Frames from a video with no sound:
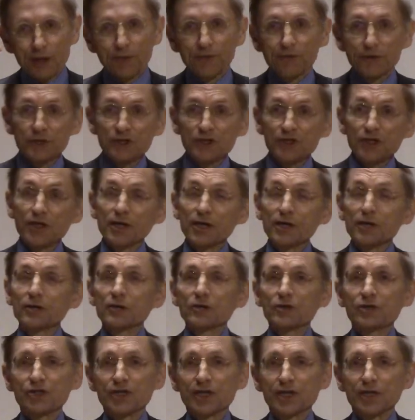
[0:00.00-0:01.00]
this guy
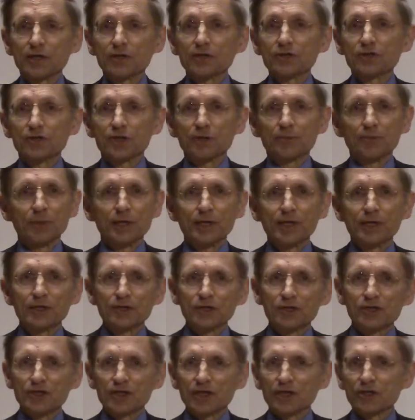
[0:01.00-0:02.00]
understands it, he
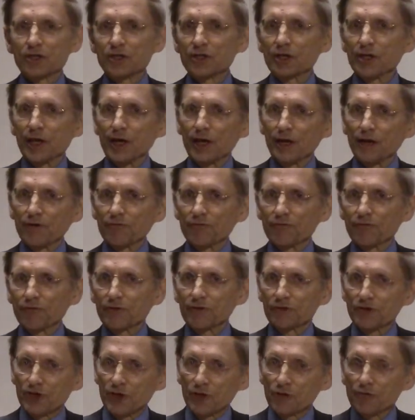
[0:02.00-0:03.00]
just doesn't have,
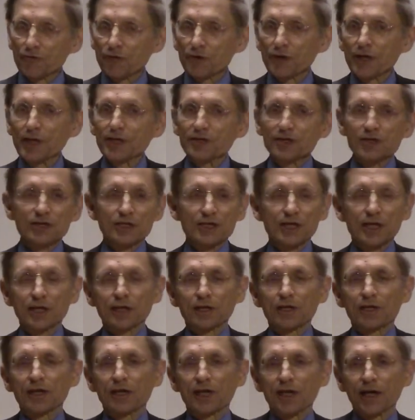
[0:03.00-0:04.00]
so far doesn't take
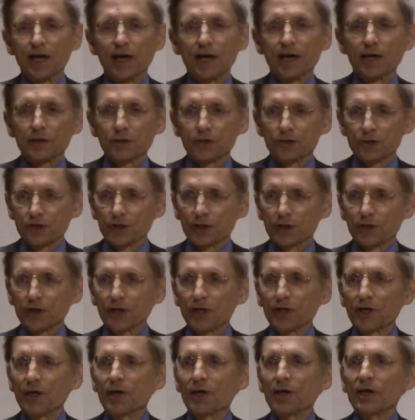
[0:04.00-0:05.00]
any action.
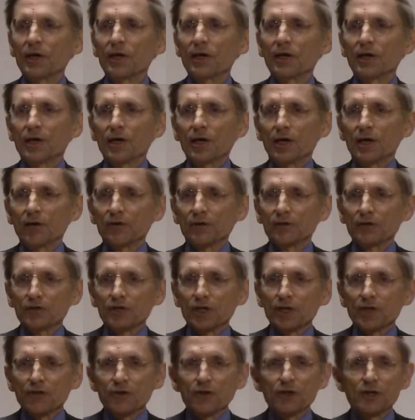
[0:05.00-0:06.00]
This
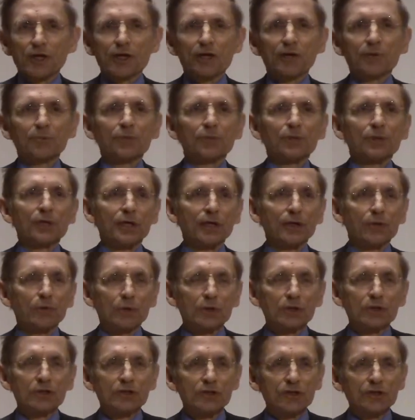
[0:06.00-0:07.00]
other company,
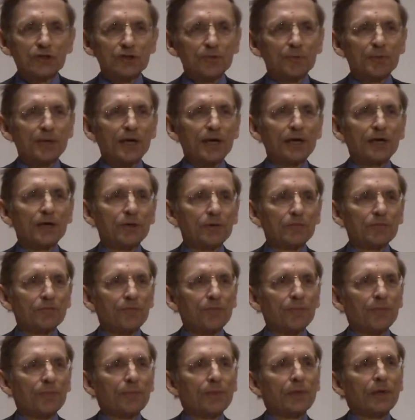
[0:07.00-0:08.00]
which is about
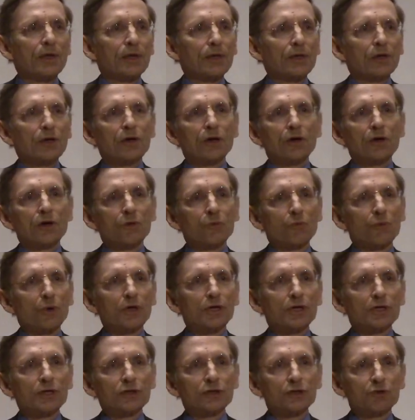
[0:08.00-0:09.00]
1
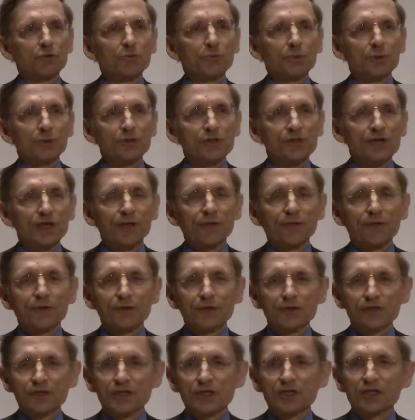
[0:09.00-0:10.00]
or 2% the
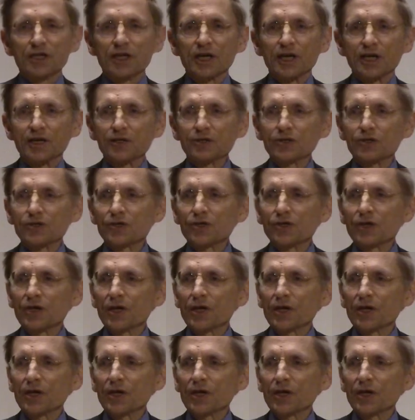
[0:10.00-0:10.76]
size,